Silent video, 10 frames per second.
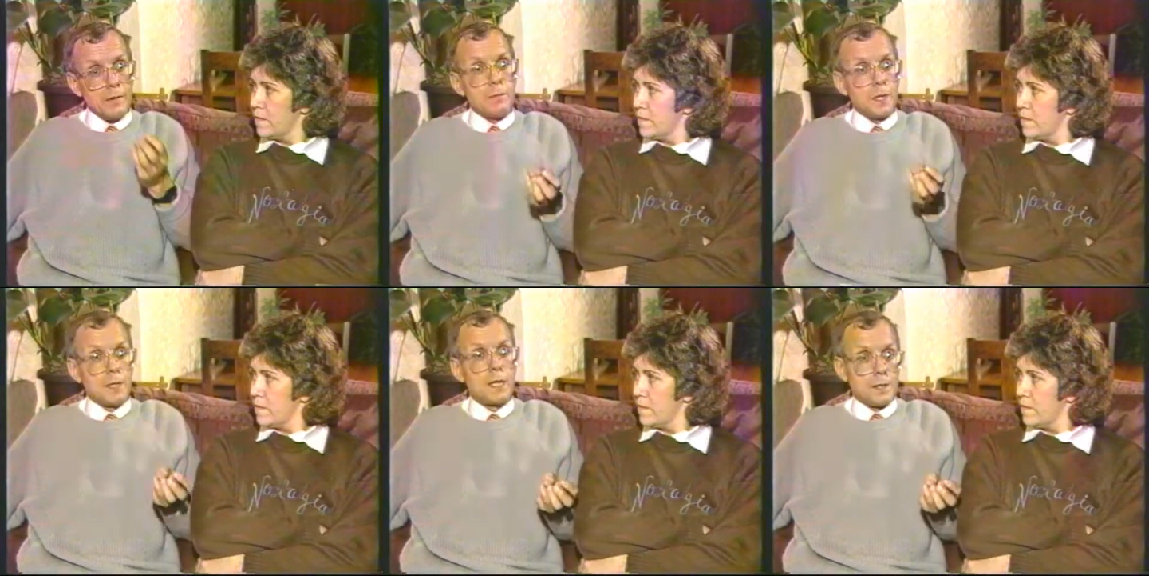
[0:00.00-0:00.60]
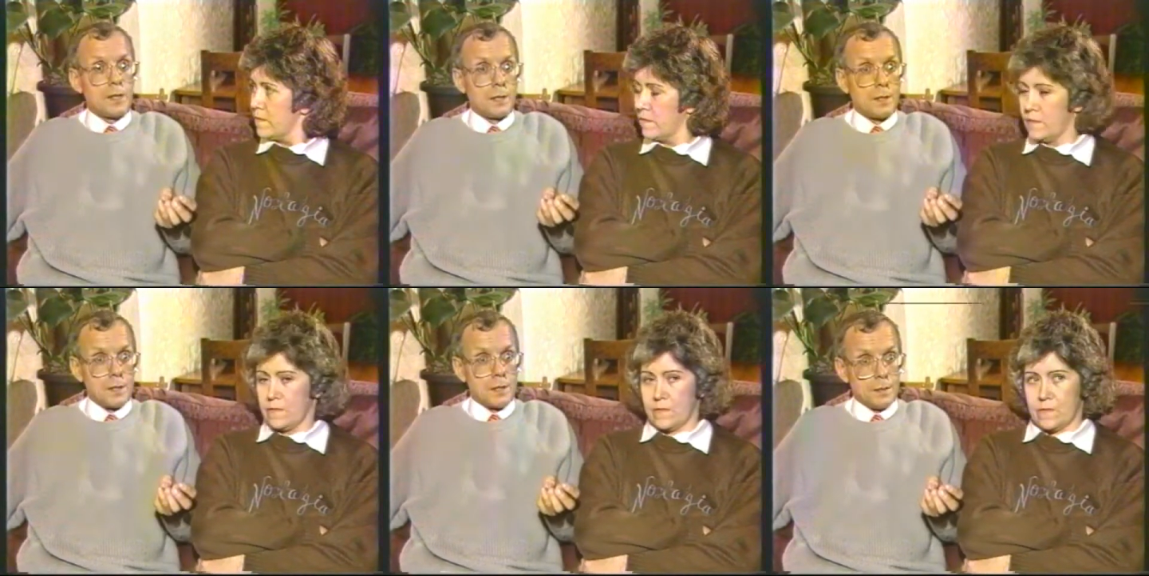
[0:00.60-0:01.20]
Speaker 1: me a death
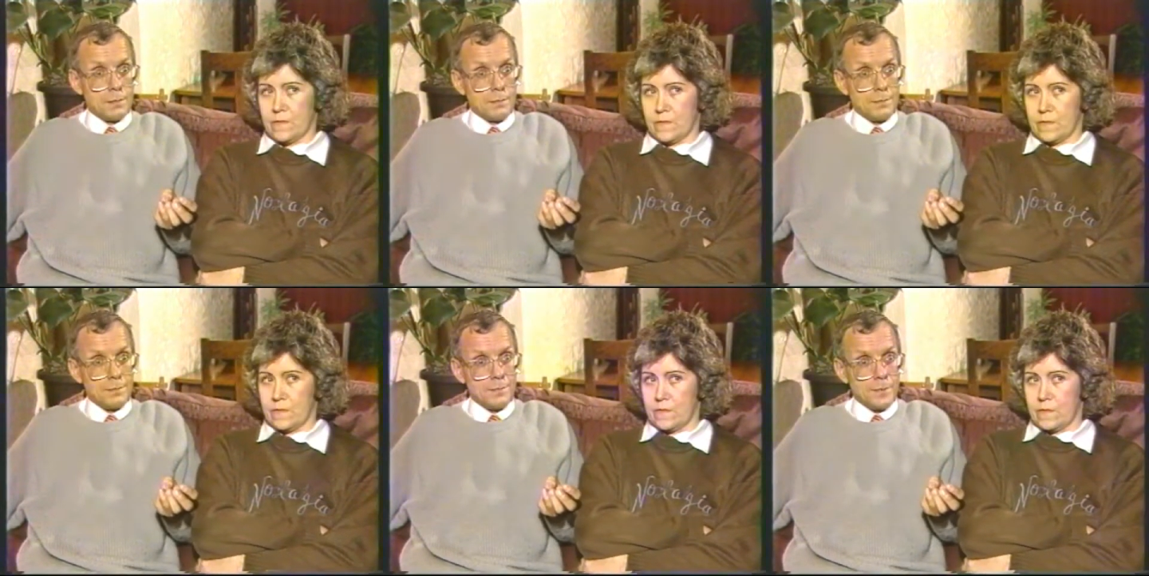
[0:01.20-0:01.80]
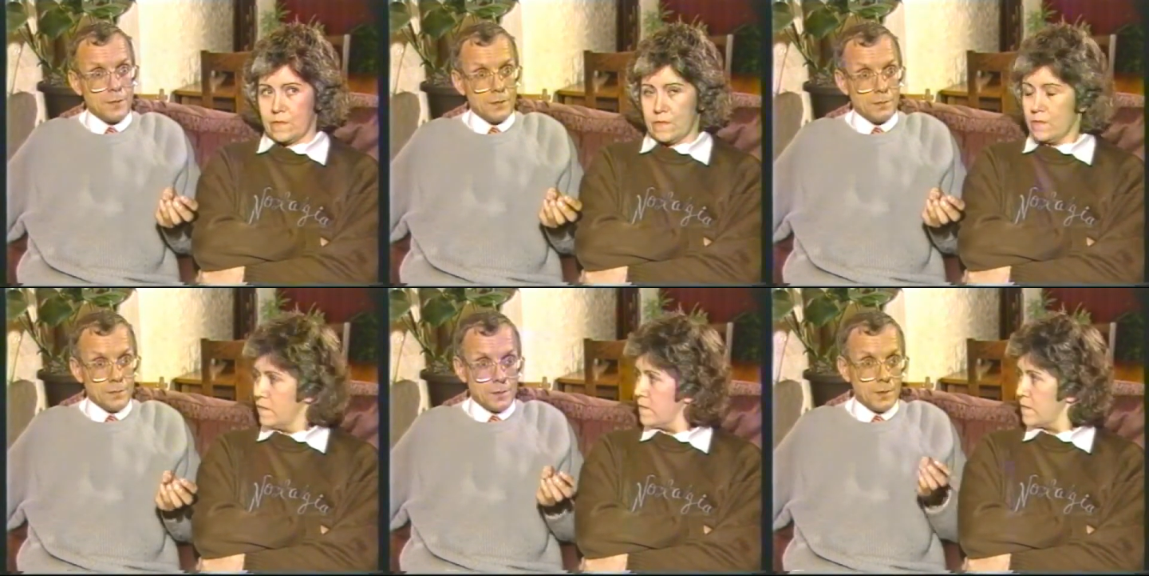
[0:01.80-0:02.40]
sentence. You
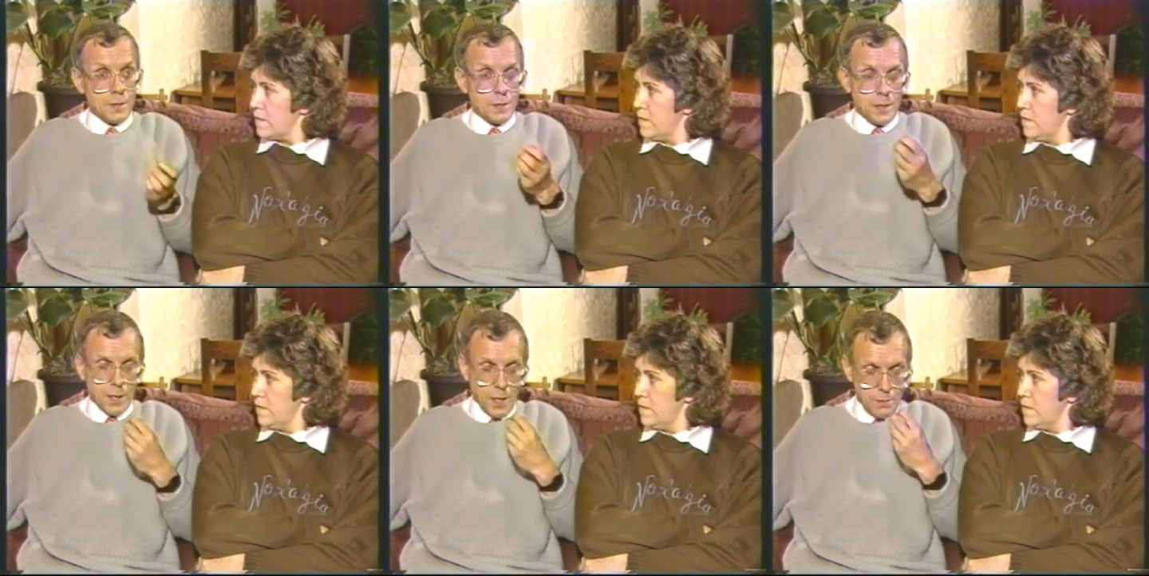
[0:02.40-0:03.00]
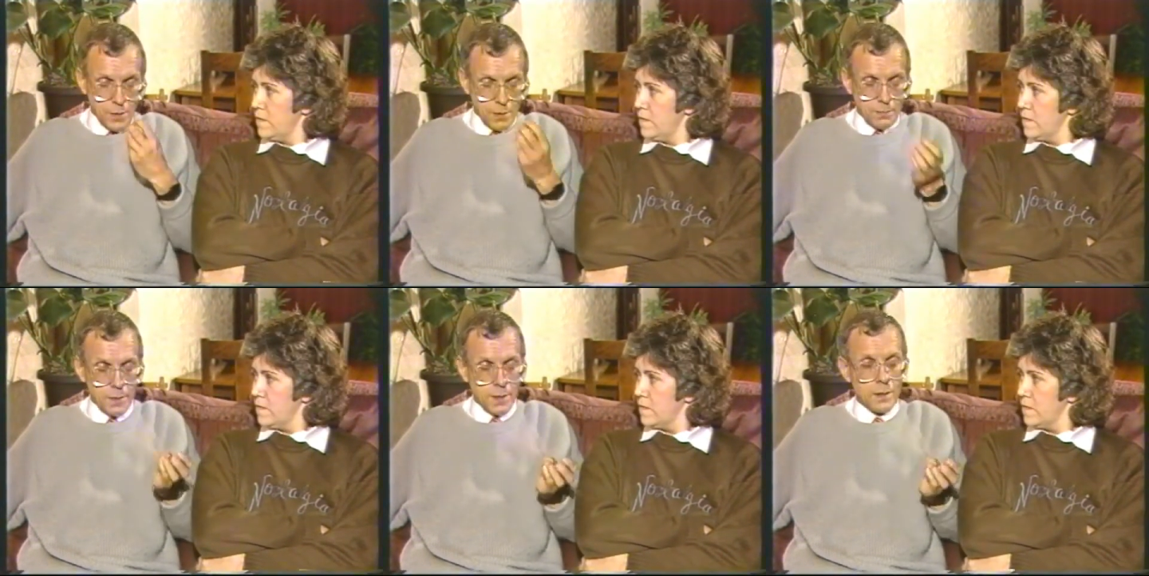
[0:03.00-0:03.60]
know, th they gave me
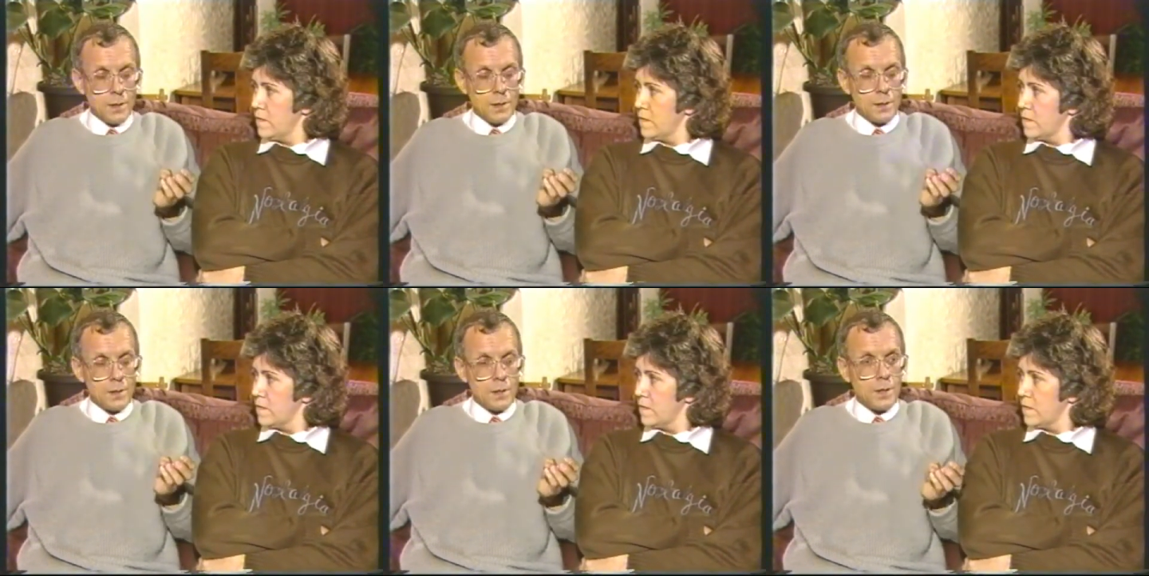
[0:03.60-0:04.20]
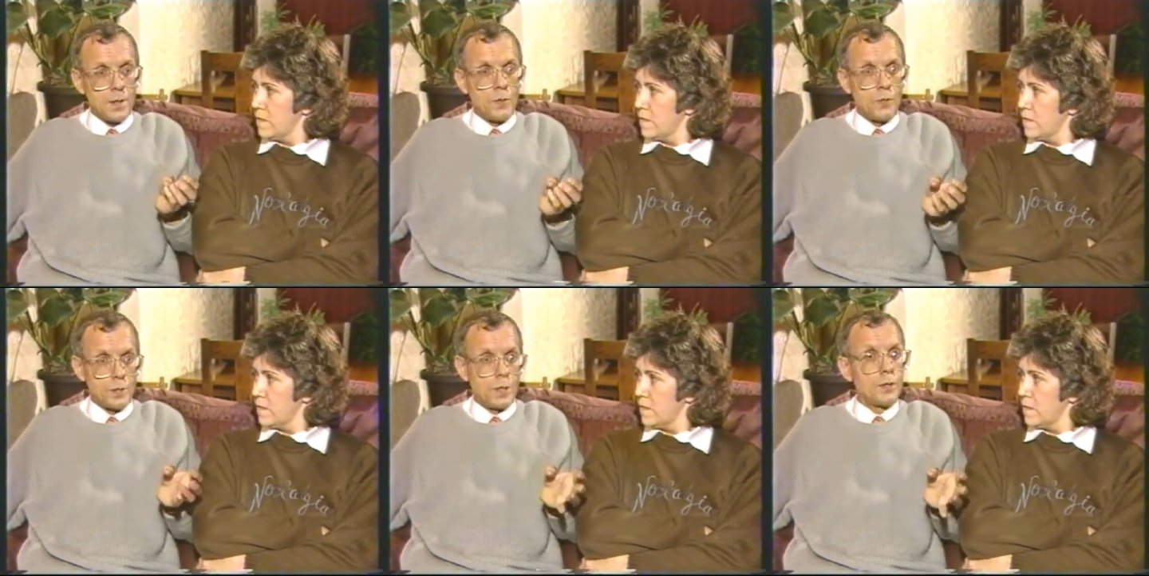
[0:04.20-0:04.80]
something
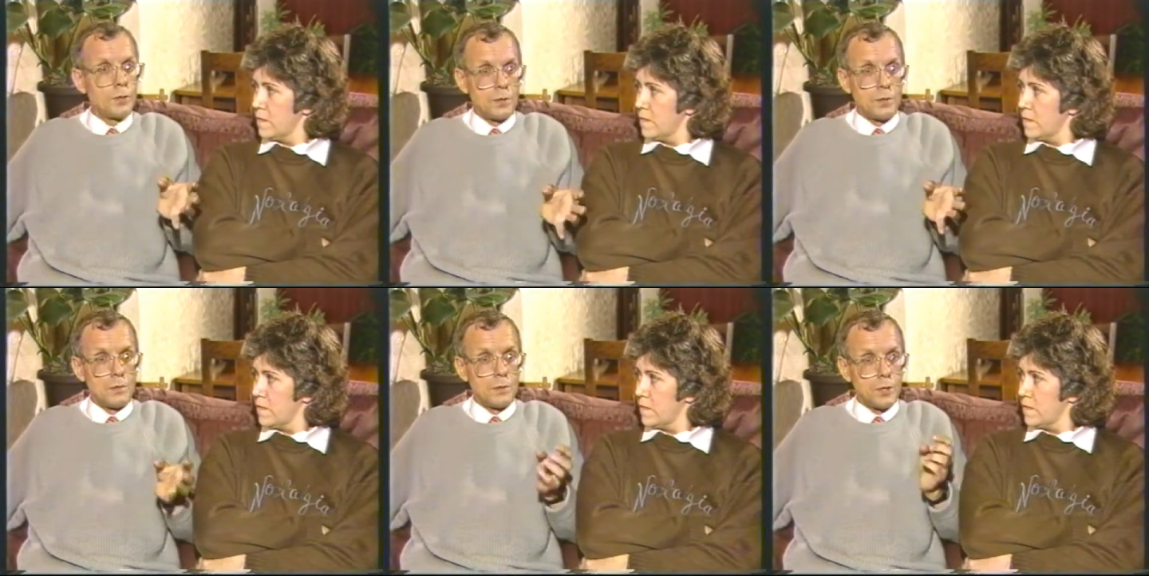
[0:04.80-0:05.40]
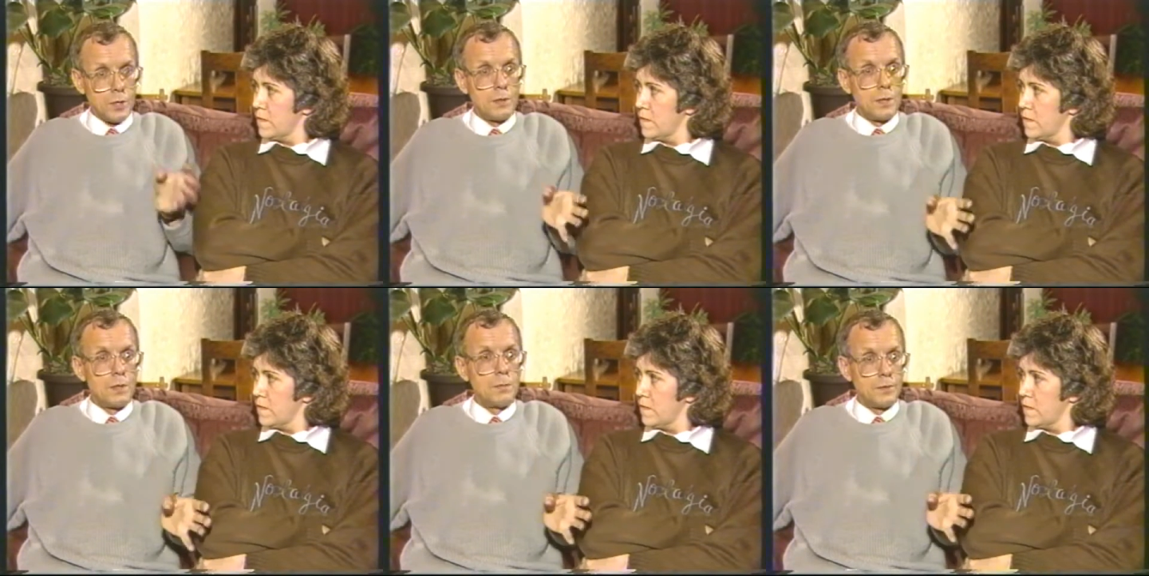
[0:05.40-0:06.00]
which I thought would cure
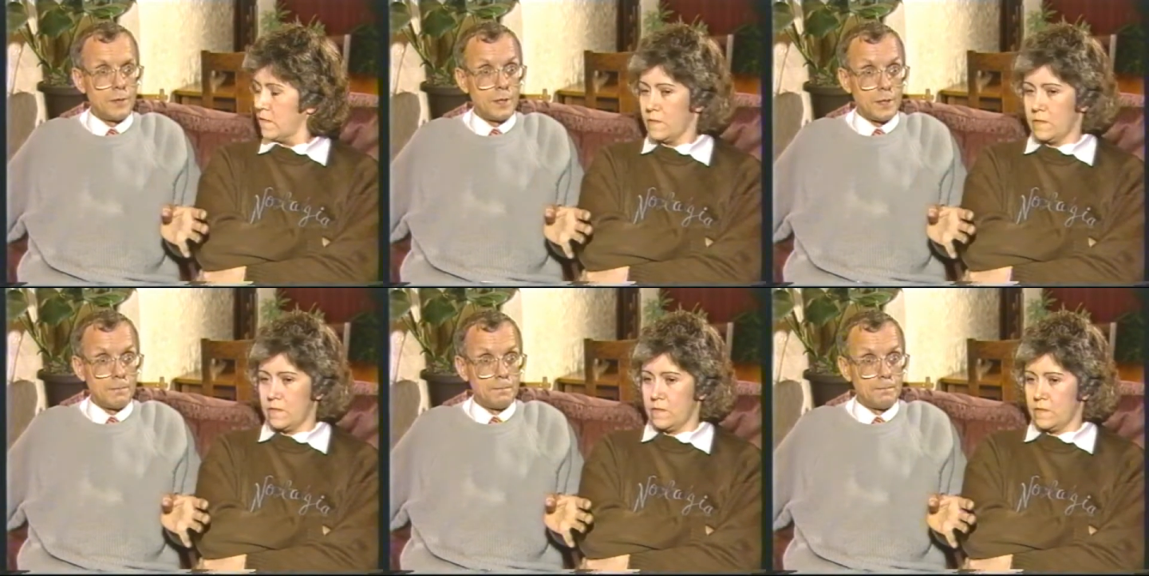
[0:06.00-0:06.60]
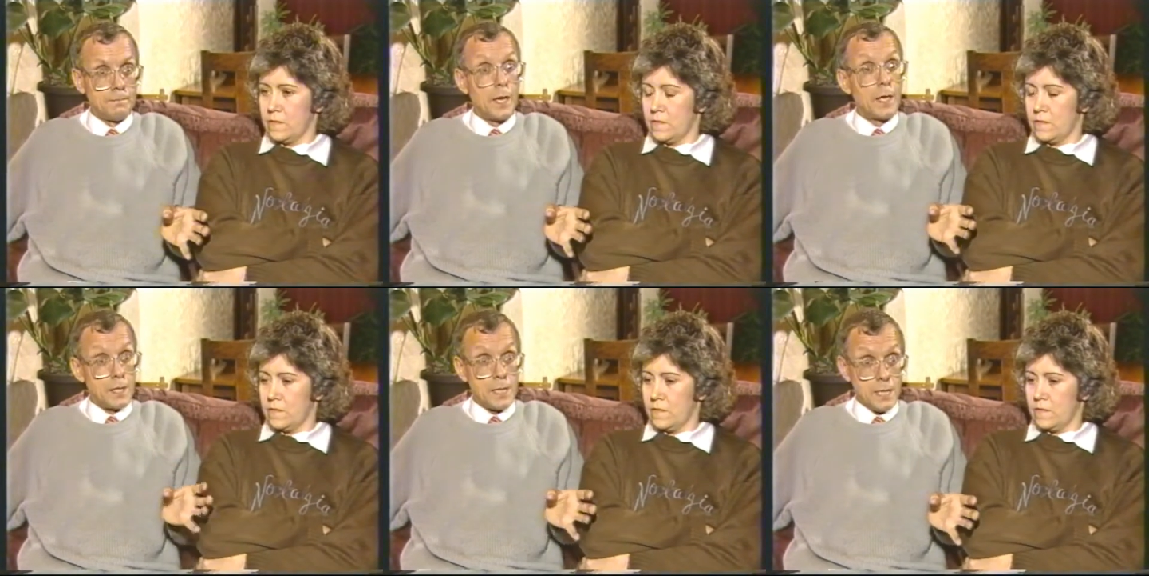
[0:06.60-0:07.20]
haemophilia,
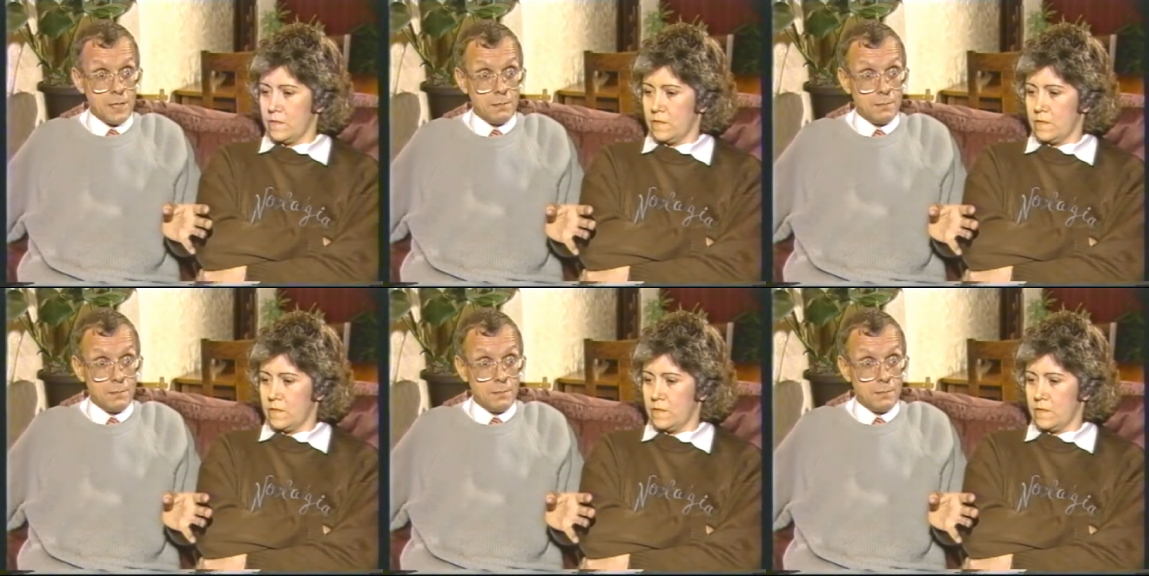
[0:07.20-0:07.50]
and it did.